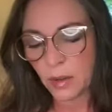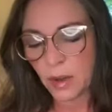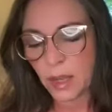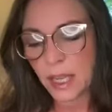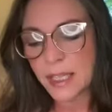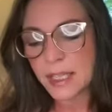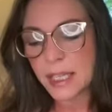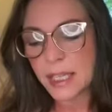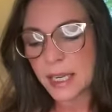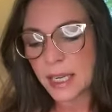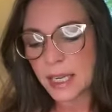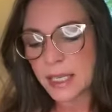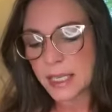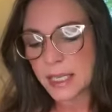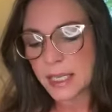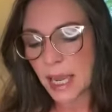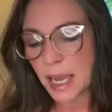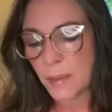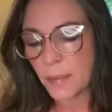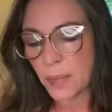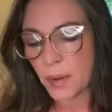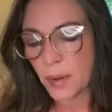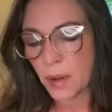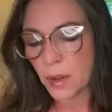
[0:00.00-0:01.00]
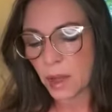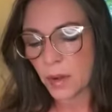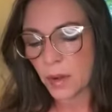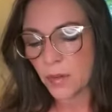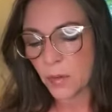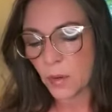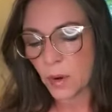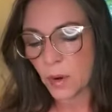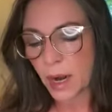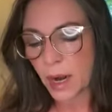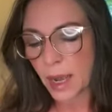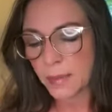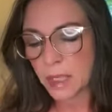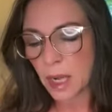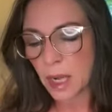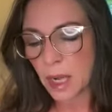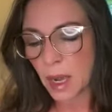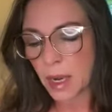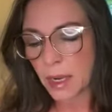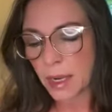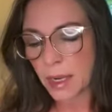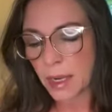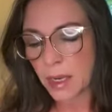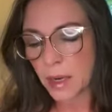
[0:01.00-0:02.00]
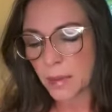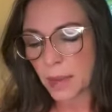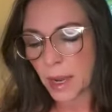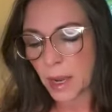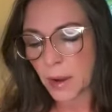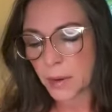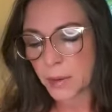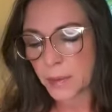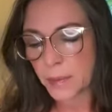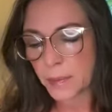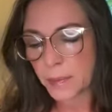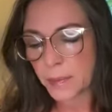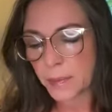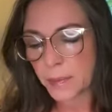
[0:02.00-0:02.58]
is an example of what I'm talking about.